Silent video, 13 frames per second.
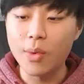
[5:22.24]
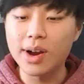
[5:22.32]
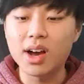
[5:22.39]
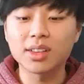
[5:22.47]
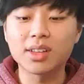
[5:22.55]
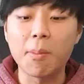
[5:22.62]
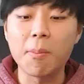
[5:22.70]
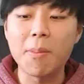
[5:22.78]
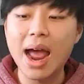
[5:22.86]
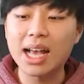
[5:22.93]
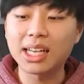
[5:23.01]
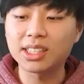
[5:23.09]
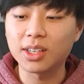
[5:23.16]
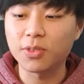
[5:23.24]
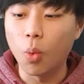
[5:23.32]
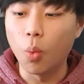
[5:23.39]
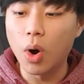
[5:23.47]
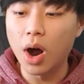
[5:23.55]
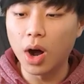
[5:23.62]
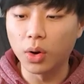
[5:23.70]
We got the massive
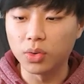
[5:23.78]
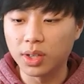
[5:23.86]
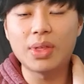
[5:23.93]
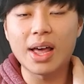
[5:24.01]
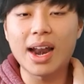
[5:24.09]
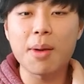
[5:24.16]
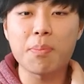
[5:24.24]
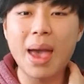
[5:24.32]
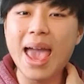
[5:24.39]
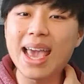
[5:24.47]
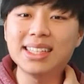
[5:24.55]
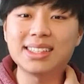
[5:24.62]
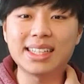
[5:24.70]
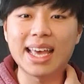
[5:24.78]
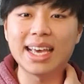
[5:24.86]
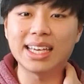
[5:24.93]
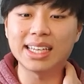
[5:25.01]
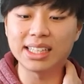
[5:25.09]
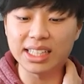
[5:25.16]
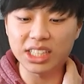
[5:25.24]
world that I
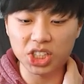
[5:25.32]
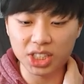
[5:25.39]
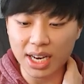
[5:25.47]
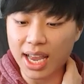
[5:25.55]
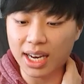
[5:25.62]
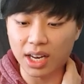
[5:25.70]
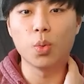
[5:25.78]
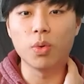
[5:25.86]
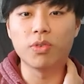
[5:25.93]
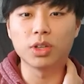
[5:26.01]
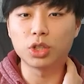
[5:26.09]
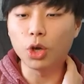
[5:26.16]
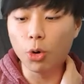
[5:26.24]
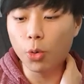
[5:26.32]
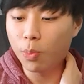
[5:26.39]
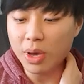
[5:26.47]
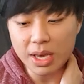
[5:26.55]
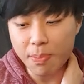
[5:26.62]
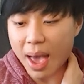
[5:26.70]
painstakingly shaded with a 2B